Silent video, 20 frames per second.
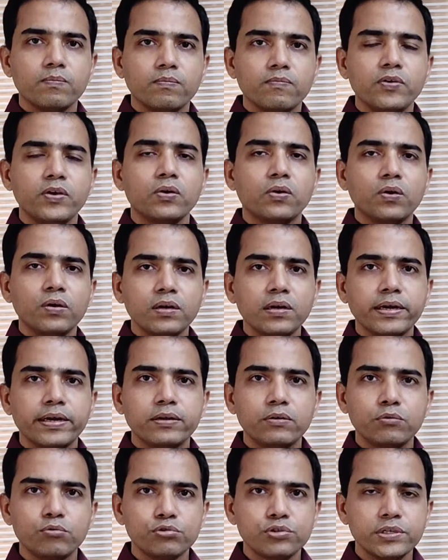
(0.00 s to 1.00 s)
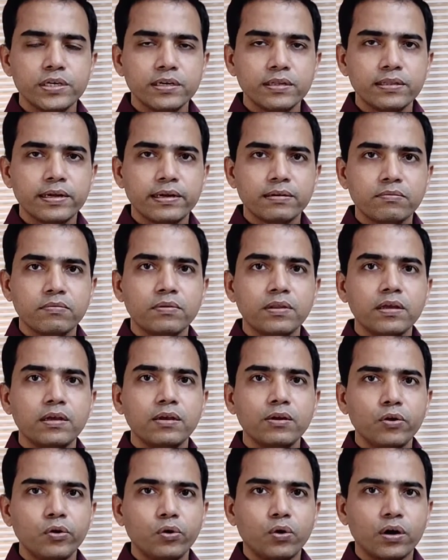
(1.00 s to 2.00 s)
we all get to see that
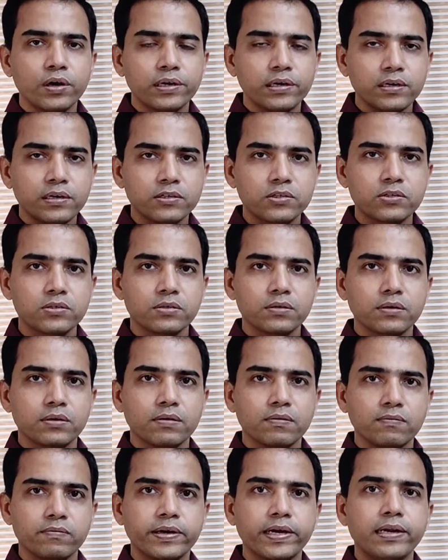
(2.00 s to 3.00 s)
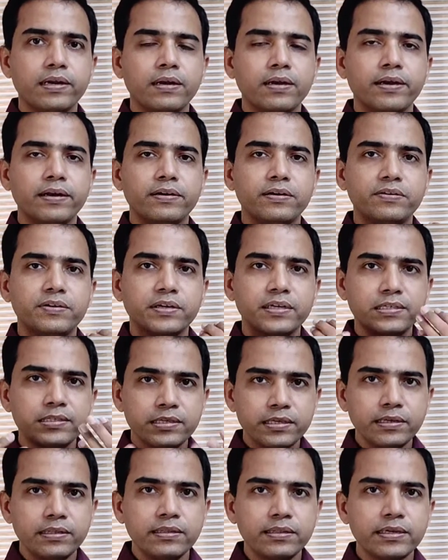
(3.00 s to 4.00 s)
the lawyers, while
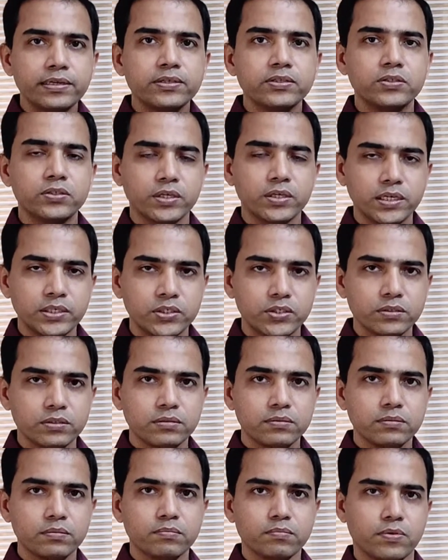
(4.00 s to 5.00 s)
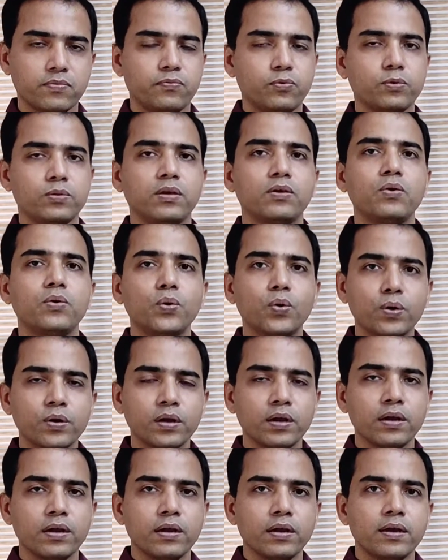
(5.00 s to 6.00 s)
addressing the judge before the
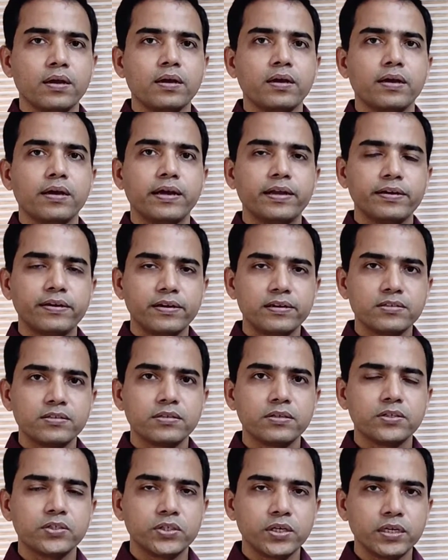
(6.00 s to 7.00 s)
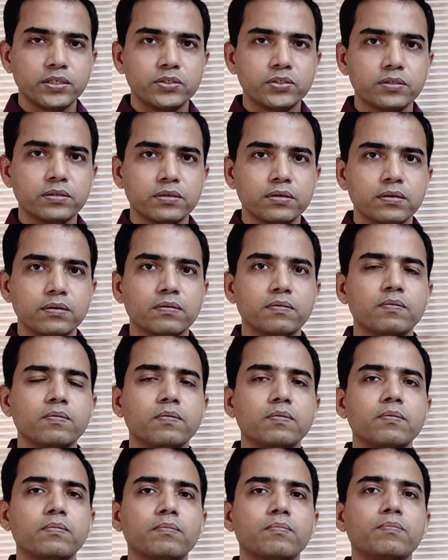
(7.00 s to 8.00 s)
court, address the judge
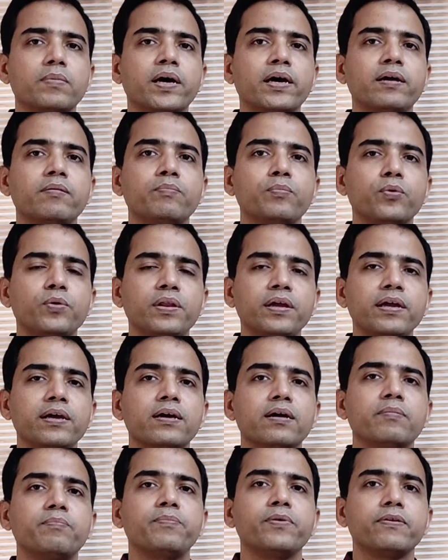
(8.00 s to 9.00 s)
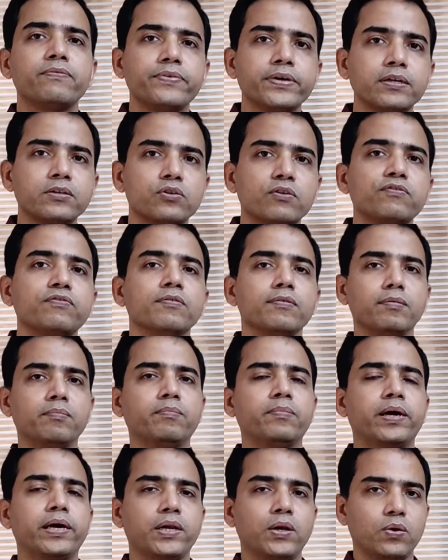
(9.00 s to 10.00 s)
by putting a prefix of
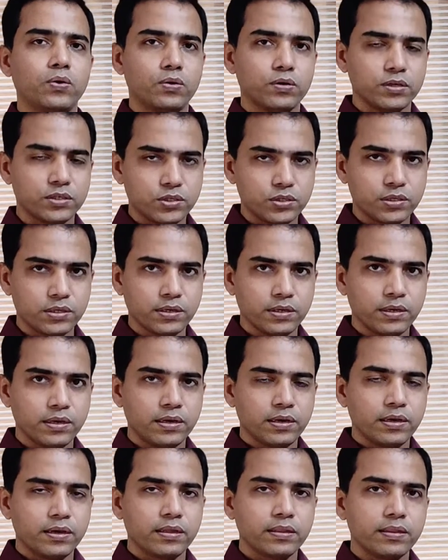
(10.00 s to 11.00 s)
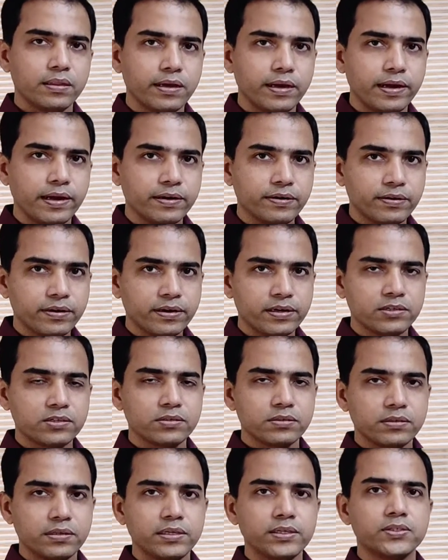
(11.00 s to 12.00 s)
my lords. They
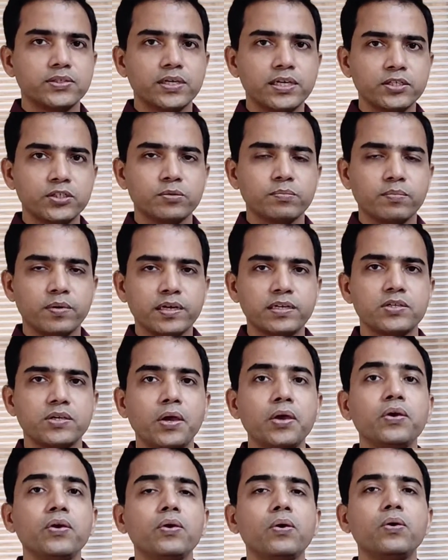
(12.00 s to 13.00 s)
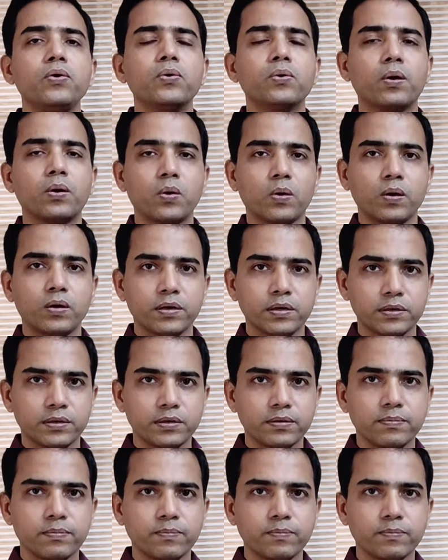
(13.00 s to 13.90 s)
address the judge by saying your honor.